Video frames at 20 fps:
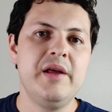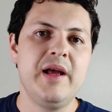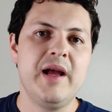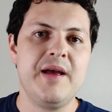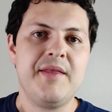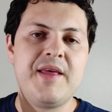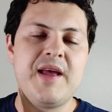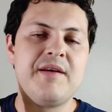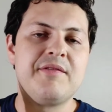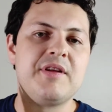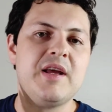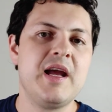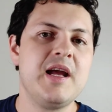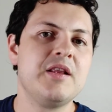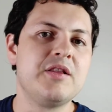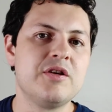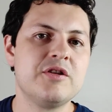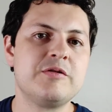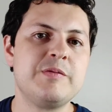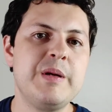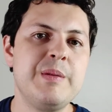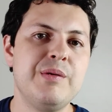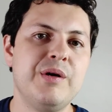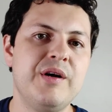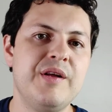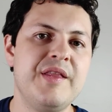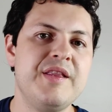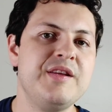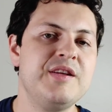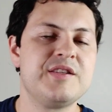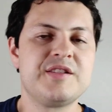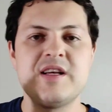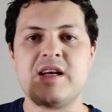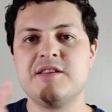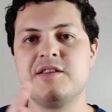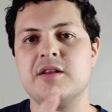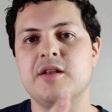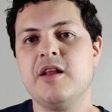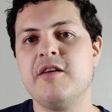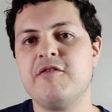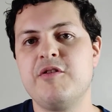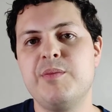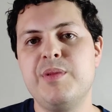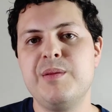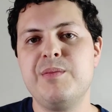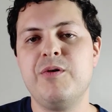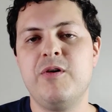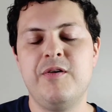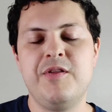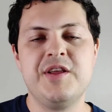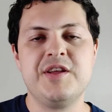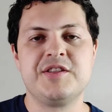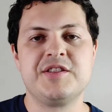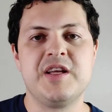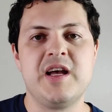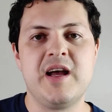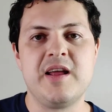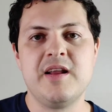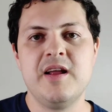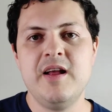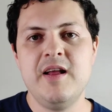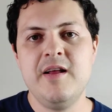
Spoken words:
and they have to hate those people on these sides and love the people on this side.